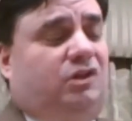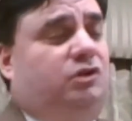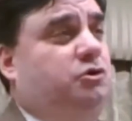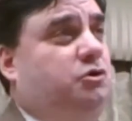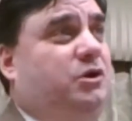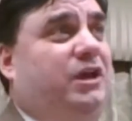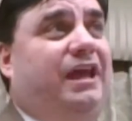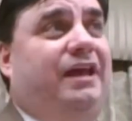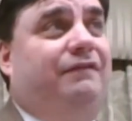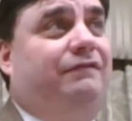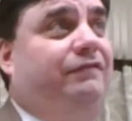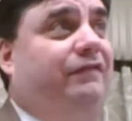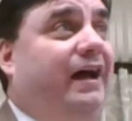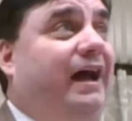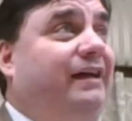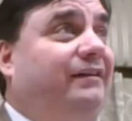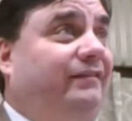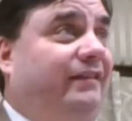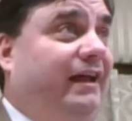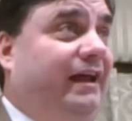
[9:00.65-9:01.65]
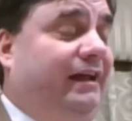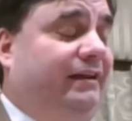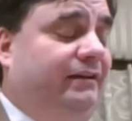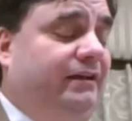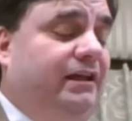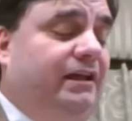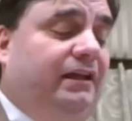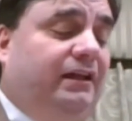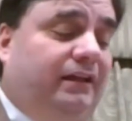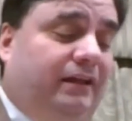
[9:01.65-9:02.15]
You can't find that
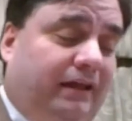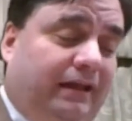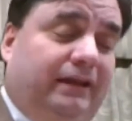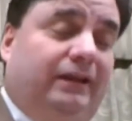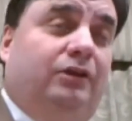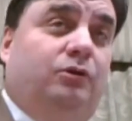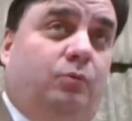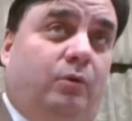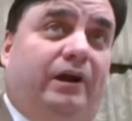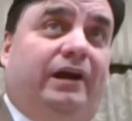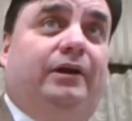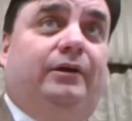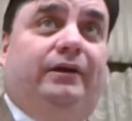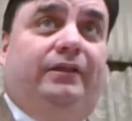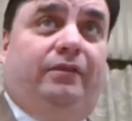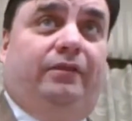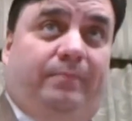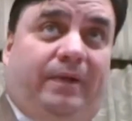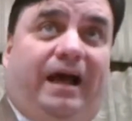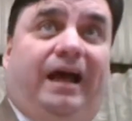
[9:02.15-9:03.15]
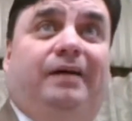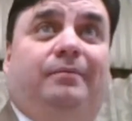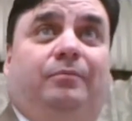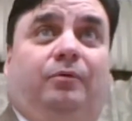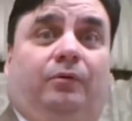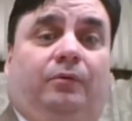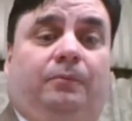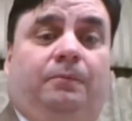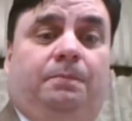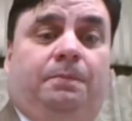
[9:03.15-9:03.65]
anywhere in the
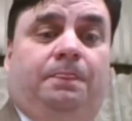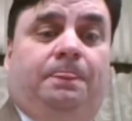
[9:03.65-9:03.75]
Bible,